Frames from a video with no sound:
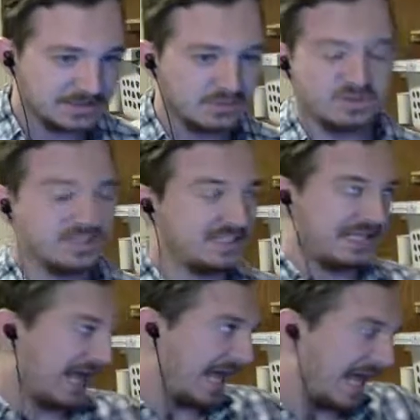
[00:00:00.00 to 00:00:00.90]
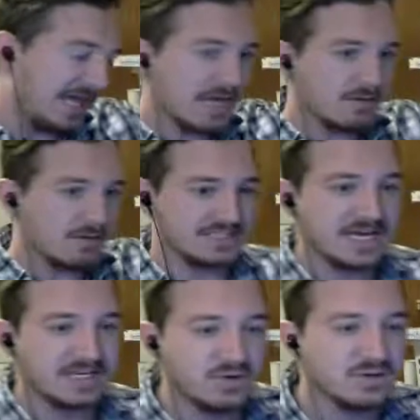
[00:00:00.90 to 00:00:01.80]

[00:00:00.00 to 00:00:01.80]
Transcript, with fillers: You just hang outside your